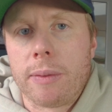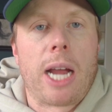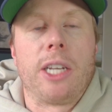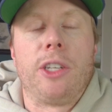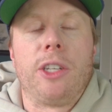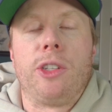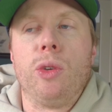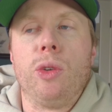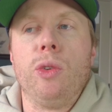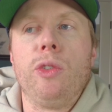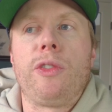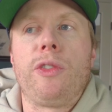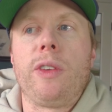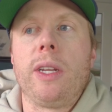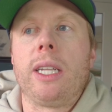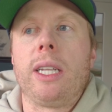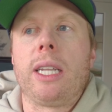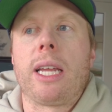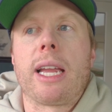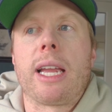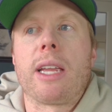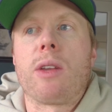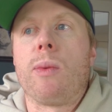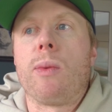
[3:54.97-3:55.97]
I do feel
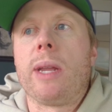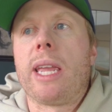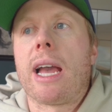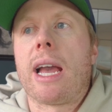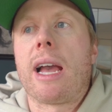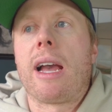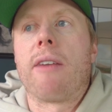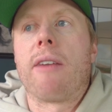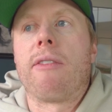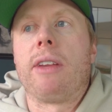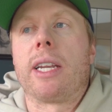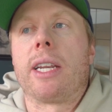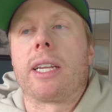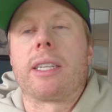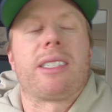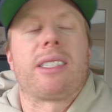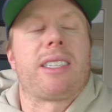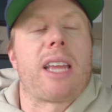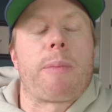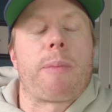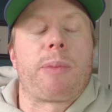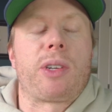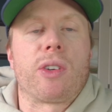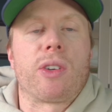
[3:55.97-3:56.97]
like we have an
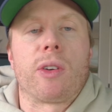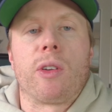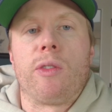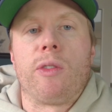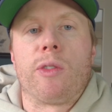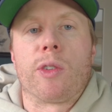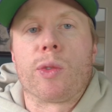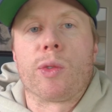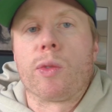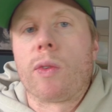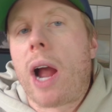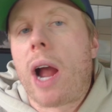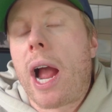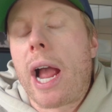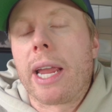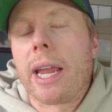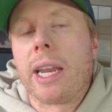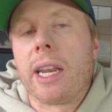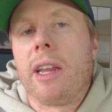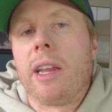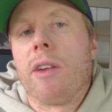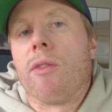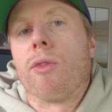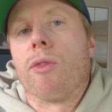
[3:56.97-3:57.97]
exceptional
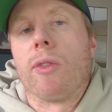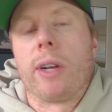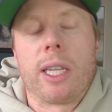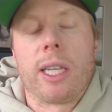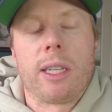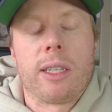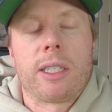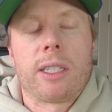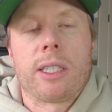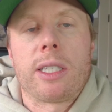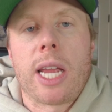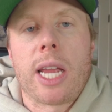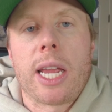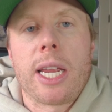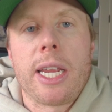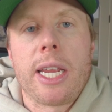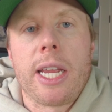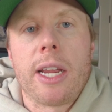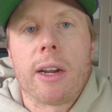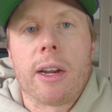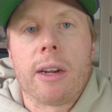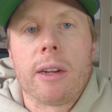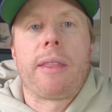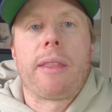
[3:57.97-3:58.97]
variety of real estate here,